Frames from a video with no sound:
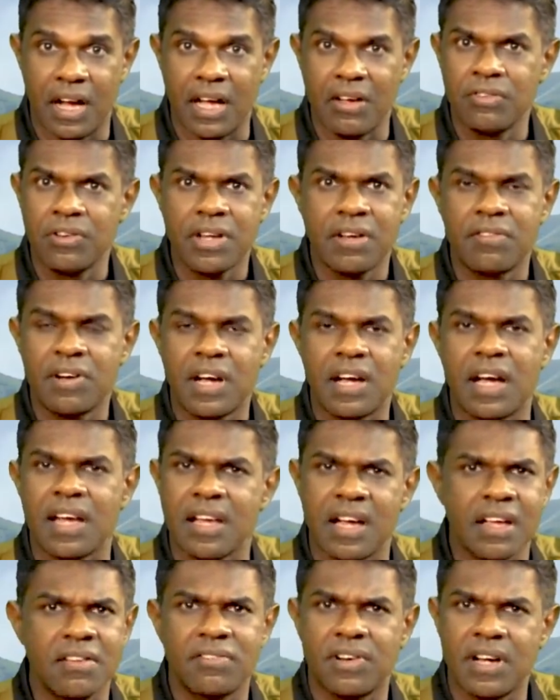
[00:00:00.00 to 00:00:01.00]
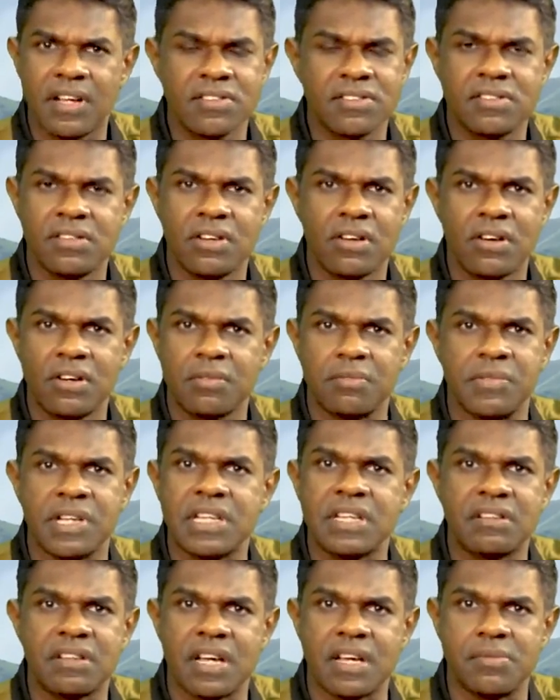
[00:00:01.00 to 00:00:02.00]
I have asked the Lord
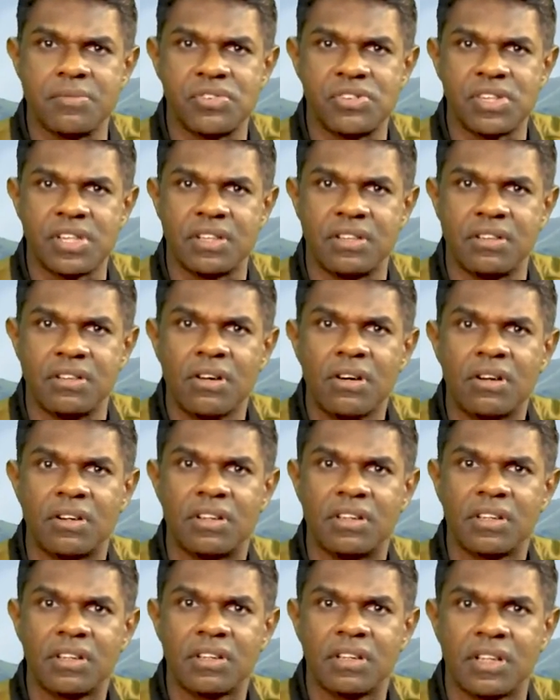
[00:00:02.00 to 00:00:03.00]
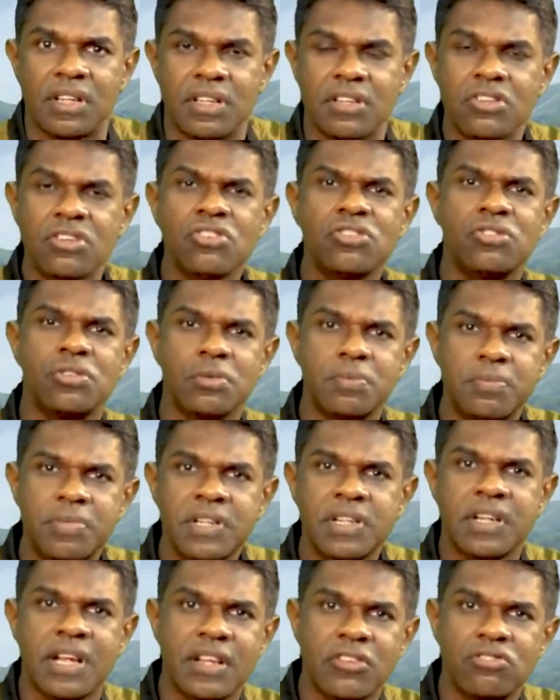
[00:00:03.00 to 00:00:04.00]
many times, say, "Lord, in your
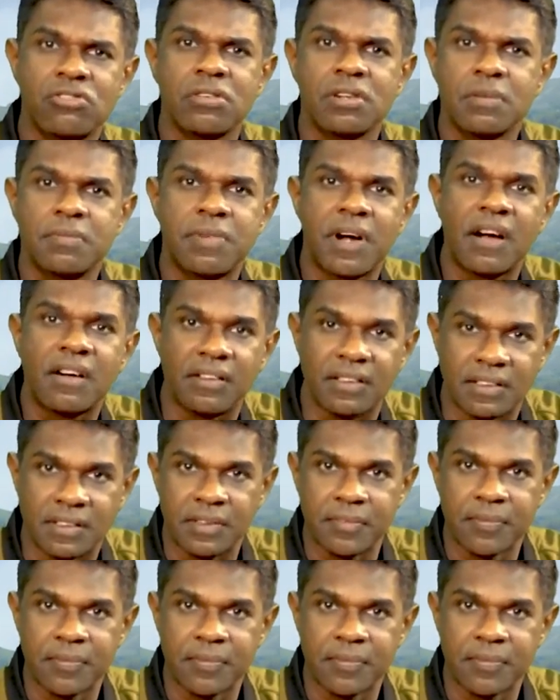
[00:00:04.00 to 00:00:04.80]
supernatural power,